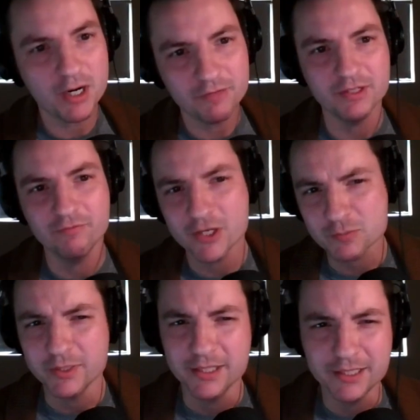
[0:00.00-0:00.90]
as part of an
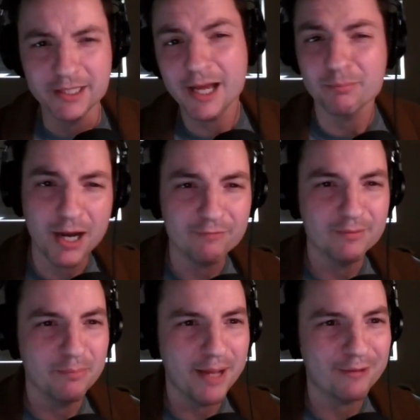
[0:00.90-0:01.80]
investment in the
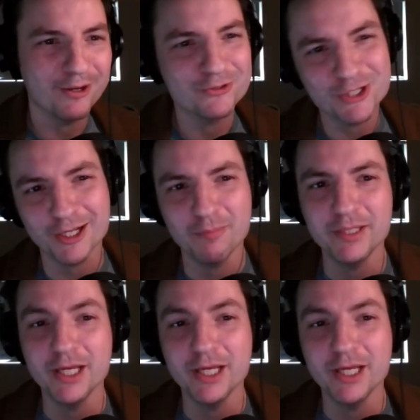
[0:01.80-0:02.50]
nonprofit background check